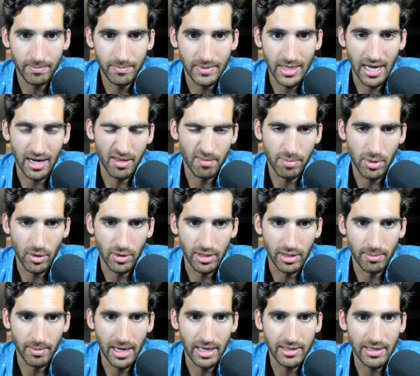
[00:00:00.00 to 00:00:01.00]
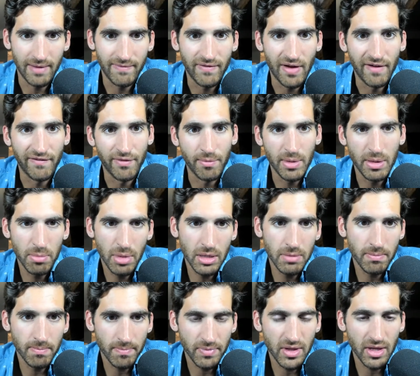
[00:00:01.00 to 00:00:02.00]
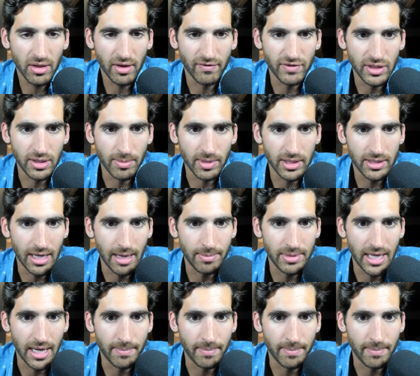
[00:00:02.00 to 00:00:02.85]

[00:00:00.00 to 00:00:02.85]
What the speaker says: not on the podium, not top five for me, but love to see him in the top 10.